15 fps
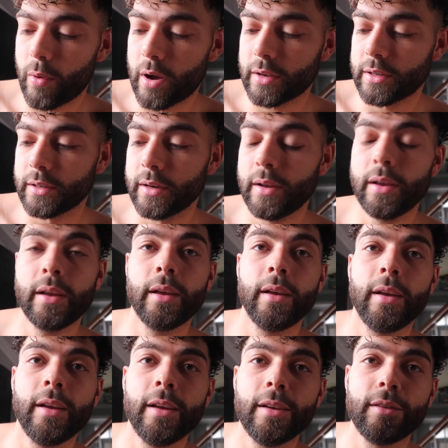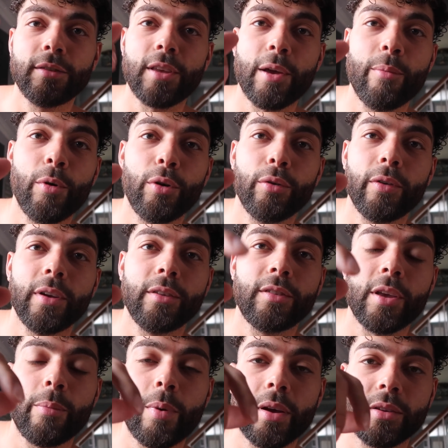watching. Stay motivated,
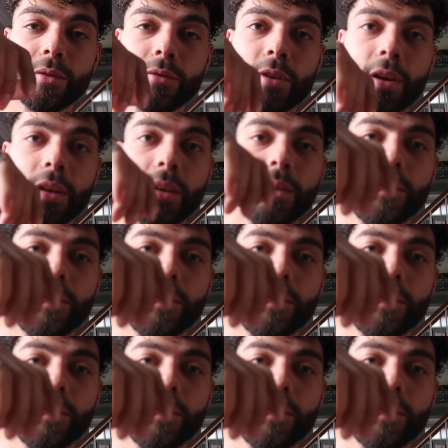stay positive, take it